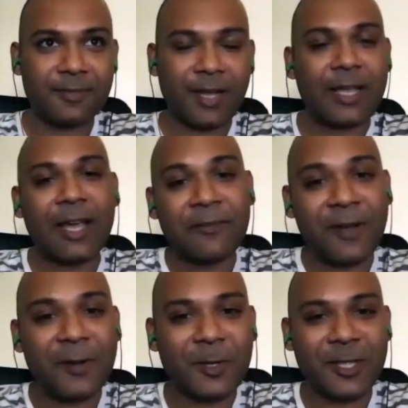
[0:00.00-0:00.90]
I
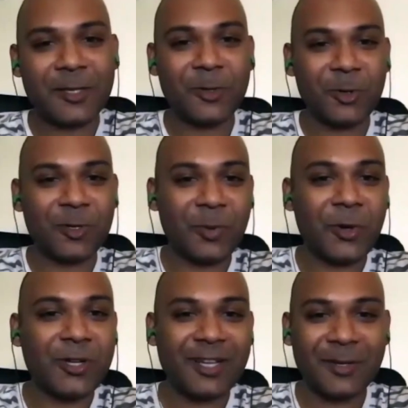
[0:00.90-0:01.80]
found out that you wrote a
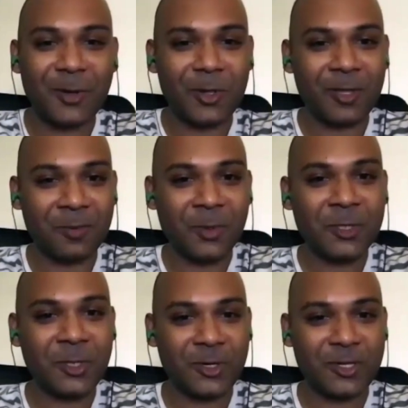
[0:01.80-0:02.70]
book called The
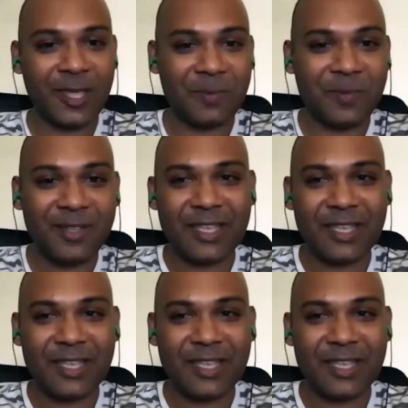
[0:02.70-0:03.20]
Moonshot Game.